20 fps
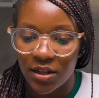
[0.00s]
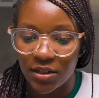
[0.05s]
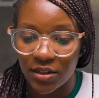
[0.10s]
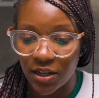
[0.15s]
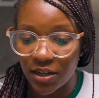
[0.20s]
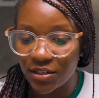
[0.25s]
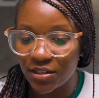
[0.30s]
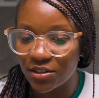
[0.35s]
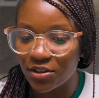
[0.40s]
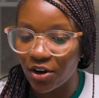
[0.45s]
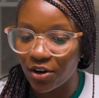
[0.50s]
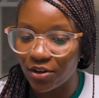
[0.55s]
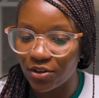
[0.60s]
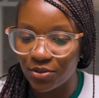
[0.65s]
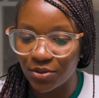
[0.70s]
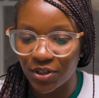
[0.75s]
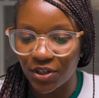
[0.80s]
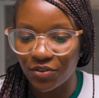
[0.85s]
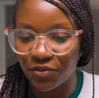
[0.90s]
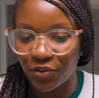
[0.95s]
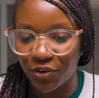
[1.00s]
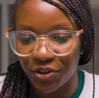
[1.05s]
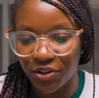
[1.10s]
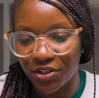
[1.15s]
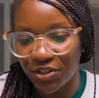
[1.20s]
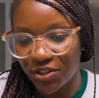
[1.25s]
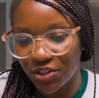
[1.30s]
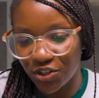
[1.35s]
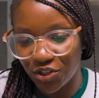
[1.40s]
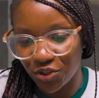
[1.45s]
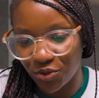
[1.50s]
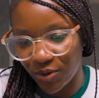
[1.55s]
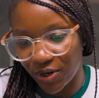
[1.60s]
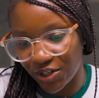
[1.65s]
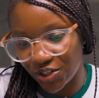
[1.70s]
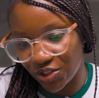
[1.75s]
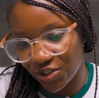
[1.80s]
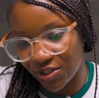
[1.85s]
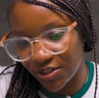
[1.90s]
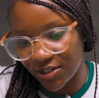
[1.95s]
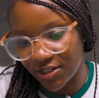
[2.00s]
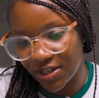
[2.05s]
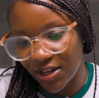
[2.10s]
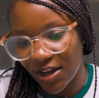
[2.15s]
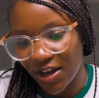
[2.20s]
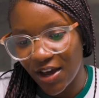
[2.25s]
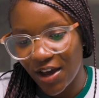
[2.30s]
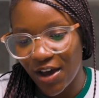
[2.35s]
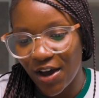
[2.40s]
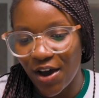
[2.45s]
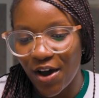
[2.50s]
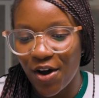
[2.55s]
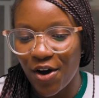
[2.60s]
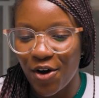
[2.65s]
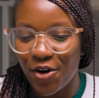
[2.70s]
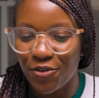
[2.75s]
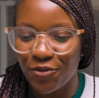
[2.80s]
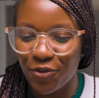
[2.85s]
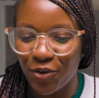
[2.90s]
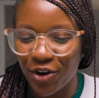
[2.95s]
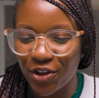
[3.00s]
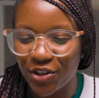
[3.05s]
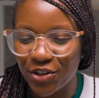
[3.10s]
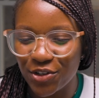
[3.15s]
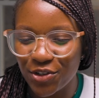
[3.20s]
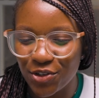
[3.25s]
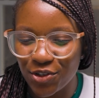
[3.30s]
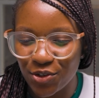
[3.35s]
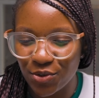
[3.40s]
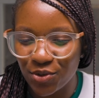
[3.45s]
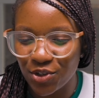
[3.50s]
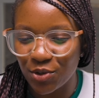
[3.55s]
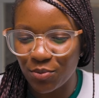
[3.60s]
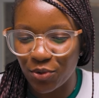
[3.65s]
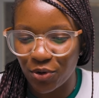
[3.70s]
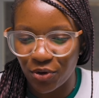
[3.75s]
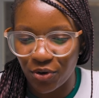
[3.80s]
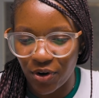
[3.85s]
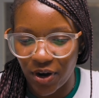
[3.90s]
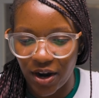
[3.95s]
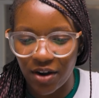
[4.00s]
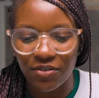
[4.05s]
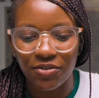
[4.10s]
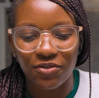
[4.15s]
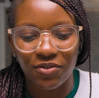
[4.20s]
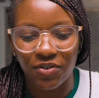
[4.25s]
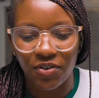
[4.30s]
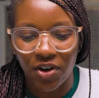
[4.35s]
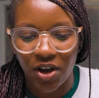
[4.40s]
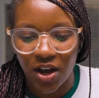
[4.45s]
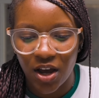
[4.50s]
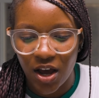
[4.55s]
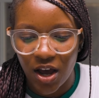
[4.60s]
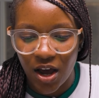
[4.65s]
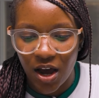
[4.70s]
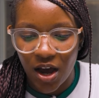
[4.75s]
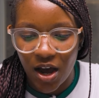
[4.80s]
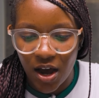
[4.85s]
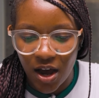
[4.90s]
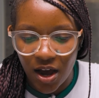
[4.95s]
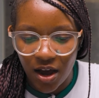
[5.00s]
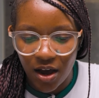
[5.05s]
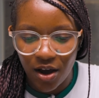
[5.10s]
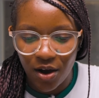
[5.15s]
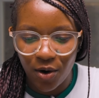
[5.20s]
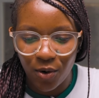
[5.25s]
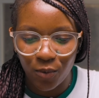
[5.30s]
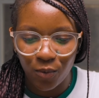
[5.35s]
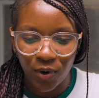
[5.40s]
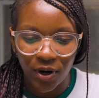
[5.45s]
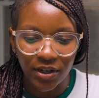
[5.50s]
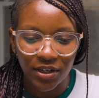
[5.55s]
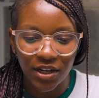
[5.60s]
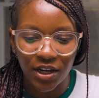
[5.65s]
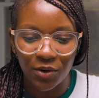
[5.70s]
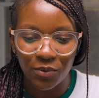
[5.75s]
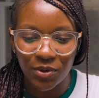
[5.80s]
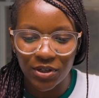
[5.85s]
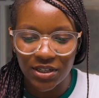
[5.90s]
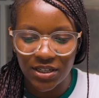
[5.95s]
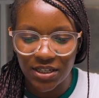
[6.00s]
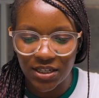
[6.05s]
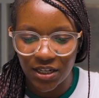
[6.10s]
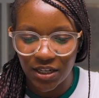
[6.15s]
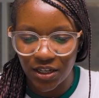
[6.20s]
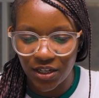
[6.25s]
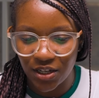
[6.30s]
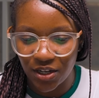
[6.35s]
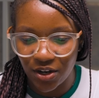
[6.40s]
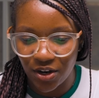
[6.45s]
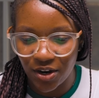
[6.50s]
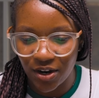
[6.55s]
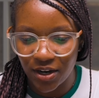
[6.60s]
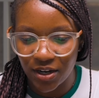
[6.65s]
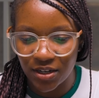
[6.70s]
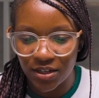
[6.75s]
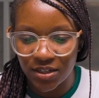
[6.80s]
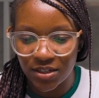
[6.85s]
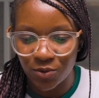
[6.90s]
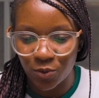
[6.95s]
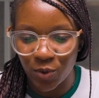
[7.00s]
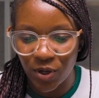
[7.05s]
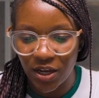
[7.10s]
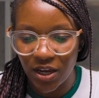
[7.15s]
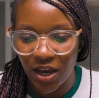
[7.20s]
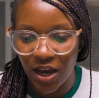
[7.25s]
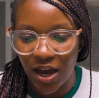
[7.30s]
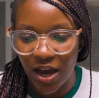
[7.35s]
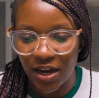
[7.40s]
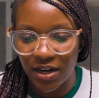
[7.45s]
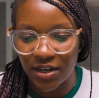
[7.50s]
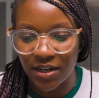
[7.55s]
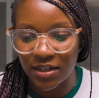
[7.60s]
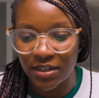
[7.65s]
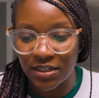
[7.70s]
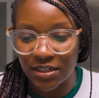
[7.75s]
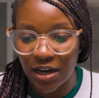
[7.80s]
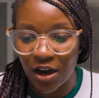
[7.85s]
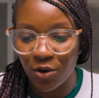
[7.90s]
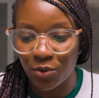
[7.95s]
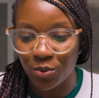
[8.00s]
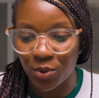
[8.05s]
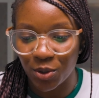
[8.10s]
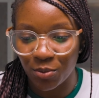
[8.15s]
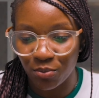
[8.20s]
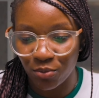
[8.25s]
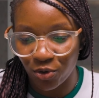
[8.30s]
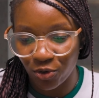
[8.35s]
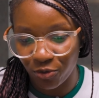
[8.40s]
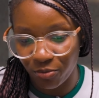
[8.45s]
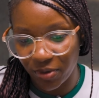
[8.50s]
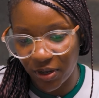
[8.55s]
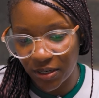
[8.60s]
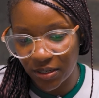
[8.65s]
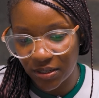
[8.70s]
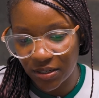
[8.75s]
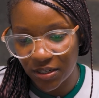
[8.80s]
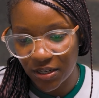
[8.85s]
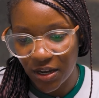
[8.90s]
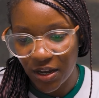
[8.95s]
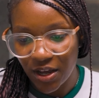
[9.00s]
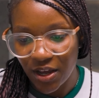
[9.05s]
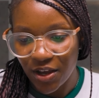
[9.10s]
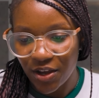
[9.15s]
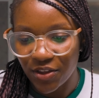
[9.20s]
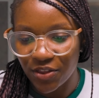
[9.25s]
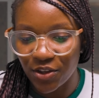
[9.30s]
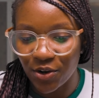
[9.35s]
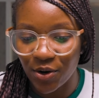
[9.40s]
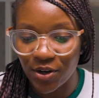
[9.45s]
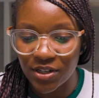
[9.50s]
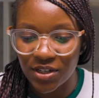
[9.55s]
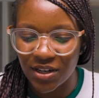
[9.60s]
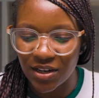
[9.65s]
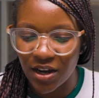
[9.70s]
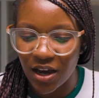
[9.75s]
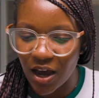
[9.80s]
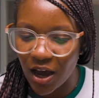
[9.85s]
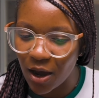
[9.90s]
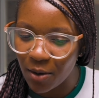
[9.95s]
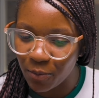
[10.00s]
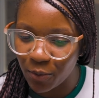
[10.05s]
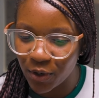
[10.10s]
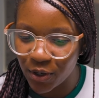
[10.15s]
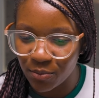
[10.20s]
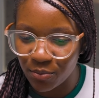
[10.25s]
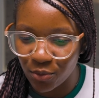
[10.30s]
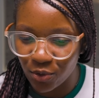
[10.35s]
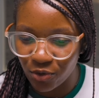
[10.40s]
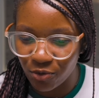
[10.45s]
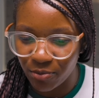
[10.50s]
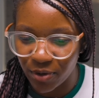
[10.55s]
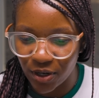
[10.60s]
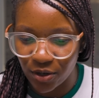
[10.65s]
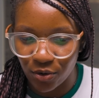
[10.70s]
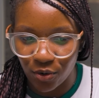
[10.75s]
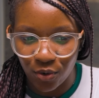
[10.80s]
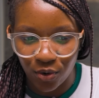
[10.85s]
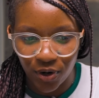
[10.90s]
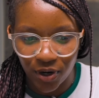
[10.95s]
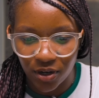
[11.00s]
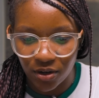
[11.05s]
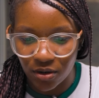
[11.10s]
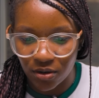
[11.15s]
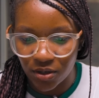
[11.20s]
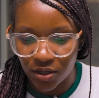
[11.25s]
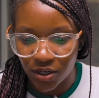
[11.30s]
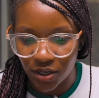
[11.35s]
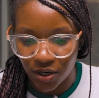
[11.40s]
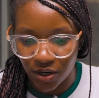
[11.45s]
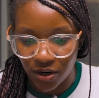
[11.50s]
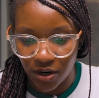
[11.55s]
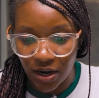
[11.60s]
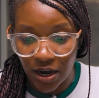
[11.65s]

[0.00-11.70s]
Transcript: Let's start looking for these situations. For the suitable graph, what can we see here is we had a downward movement. There is an upward movement going on here.